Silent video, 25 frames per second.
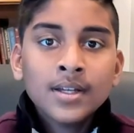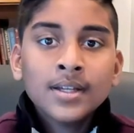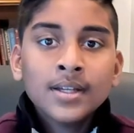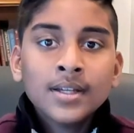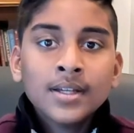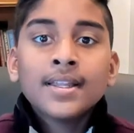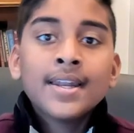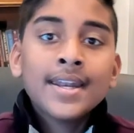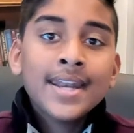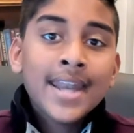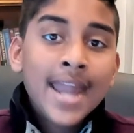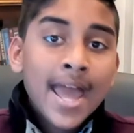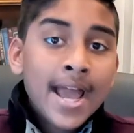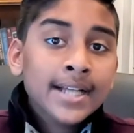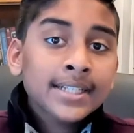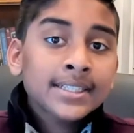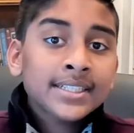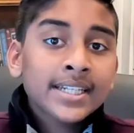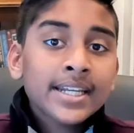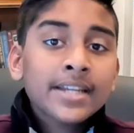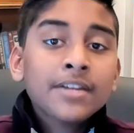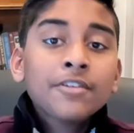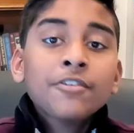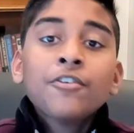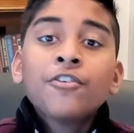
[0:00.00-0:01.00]
The
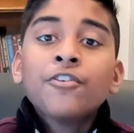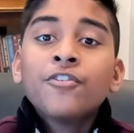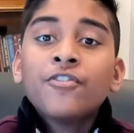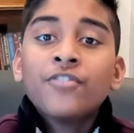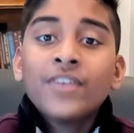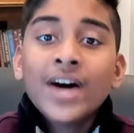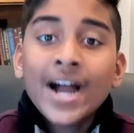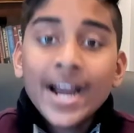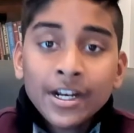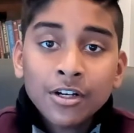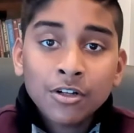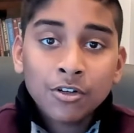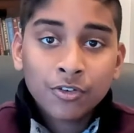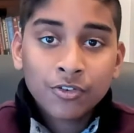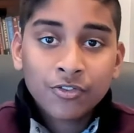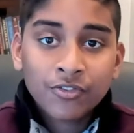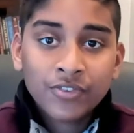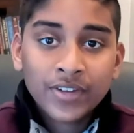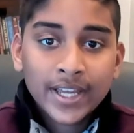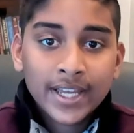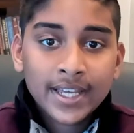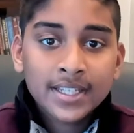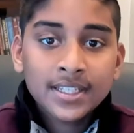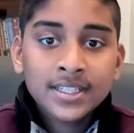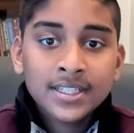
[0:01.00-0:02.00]
next and final
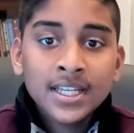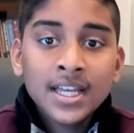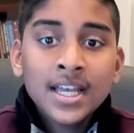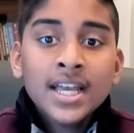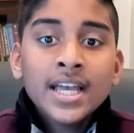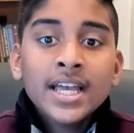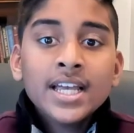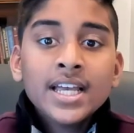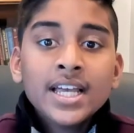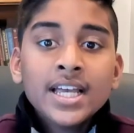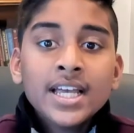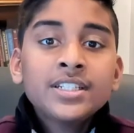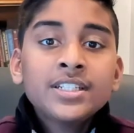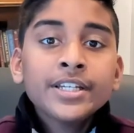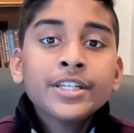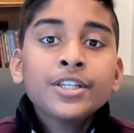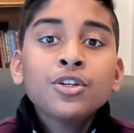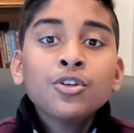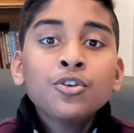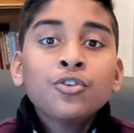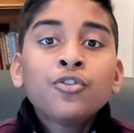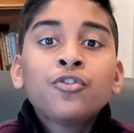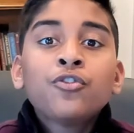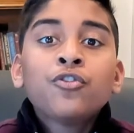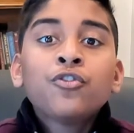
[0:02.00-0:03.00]
phase is the
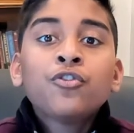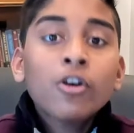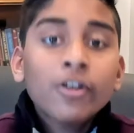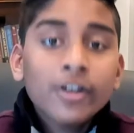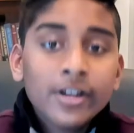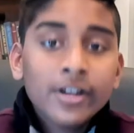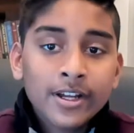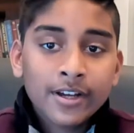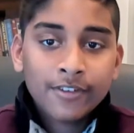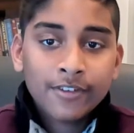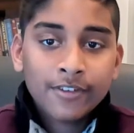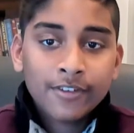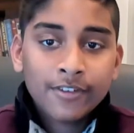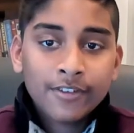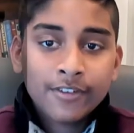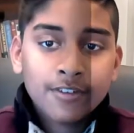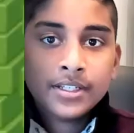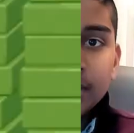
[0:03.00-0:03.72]
euphoria phase.